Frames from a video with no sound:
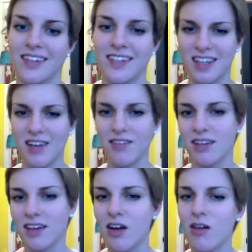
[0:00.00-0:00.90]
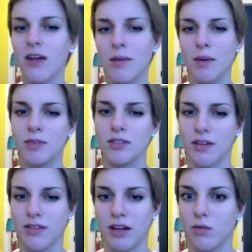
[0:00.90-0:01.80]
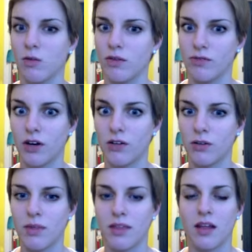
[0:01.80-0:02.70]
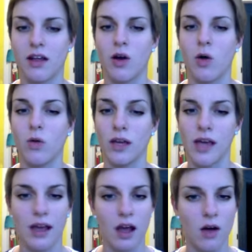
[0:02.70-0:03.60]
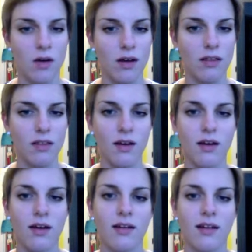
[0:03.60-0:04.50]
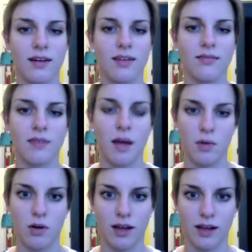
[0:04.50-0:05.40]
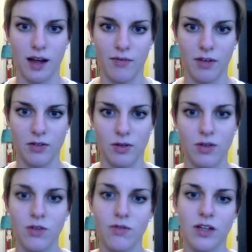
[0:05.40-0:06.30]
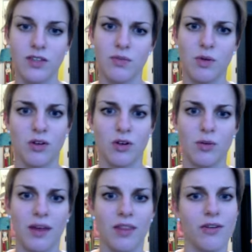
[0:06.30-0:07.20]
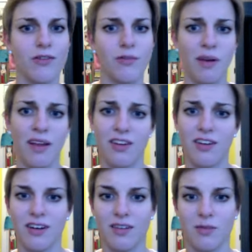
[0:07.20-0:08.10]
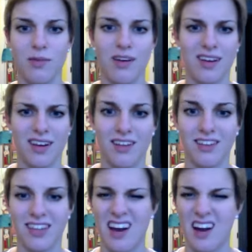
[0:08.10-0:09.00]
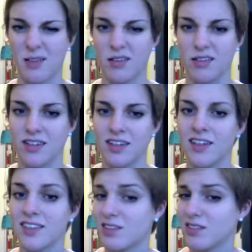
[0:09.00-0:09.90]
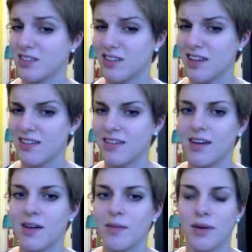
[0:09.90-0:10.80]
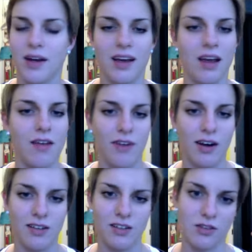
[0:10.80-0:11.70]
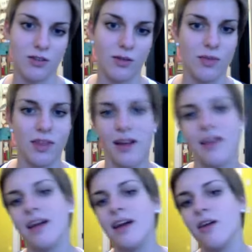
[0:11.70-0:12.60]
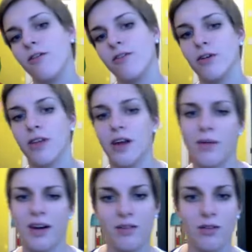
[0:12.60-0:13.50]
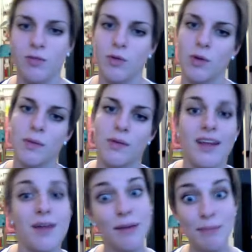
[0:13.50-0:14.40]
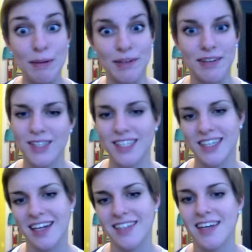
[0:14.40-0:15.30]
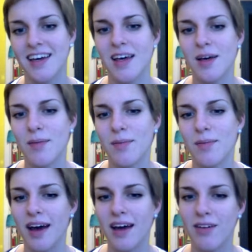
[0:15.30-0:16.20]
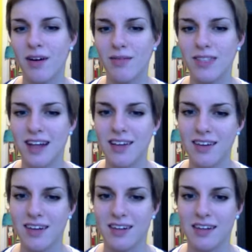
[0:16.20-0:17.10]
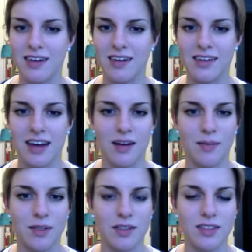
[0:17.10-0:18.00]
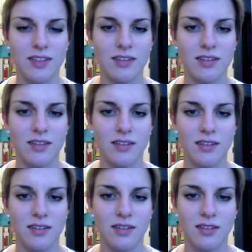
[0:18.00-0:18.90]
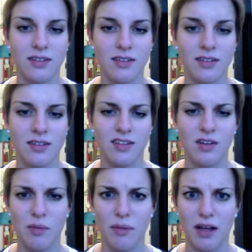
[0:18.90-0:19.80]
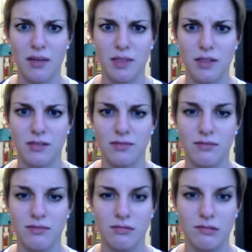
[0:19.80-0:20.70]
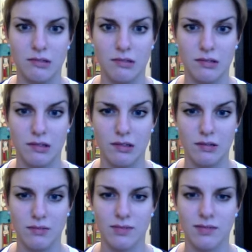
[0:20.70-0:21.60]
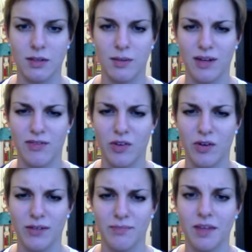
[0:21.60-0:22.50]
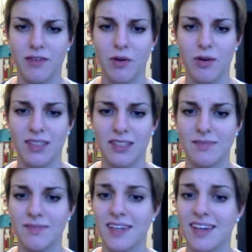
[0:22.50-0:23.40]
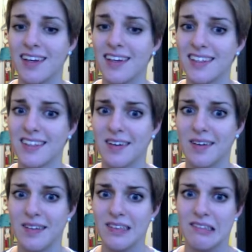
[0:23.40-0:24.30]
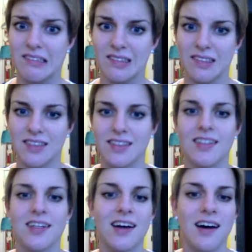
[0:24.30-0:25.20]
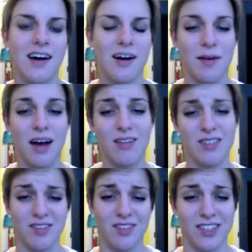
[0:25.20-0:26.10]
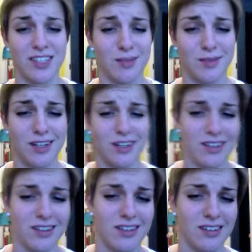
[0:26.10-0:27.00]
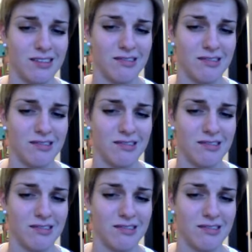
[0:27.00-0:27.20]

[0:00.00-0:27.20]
just how like you know how a lot of people just have like one friend group that they like only hang out with? Like I'm more like I'm friends with two friends from one group and three from another, and when we all get together, it's kind of awkward. So I don't want to do that. But I get invited to the group thing, and then I know a few there, but I don't know more people, and then I meet people, which is nice. But I don't. I'm just not like a clicky kind of person. No, I'm not a hipster. I don't think I am. That'd be kind of annoying if I was. So yeah. Um, I was a fruit tipster. Yeah.